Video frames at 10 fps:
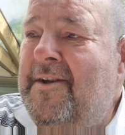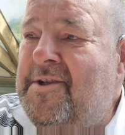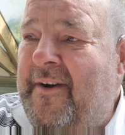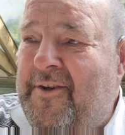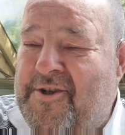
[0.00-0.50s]

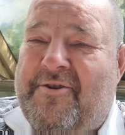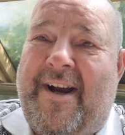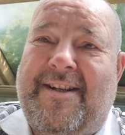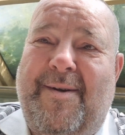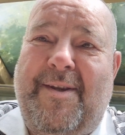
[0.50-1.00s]
So I've got
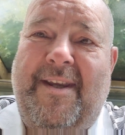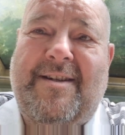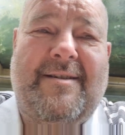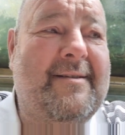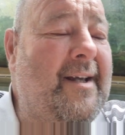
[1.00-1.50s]
Scrag doing
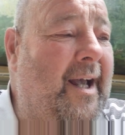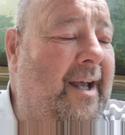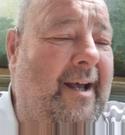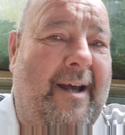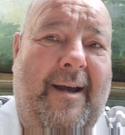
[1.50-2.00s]
this,
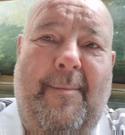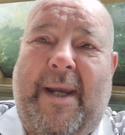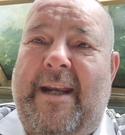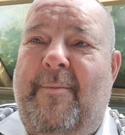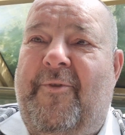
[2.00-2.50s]

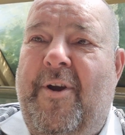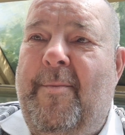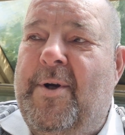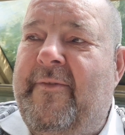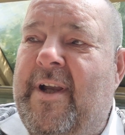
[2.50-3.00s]
making a few
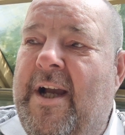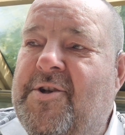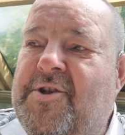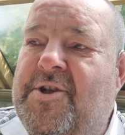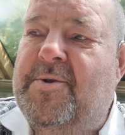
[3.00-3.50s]

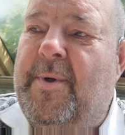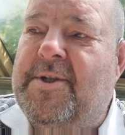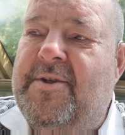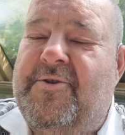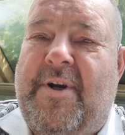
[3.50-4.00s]
modifications as well
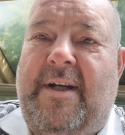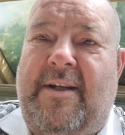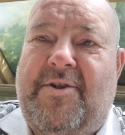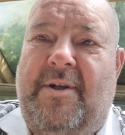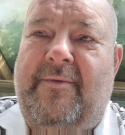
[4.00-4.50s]
to the drain
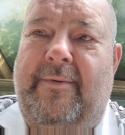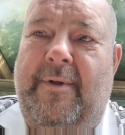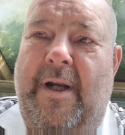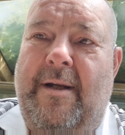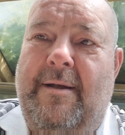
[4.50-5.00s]
itself,
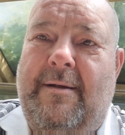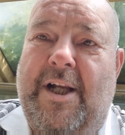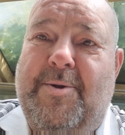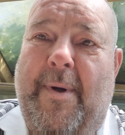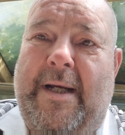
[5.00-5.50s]
and
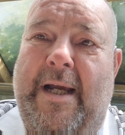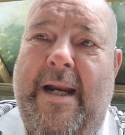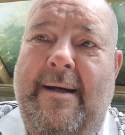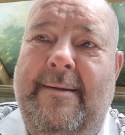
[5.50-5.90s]
catch you back later.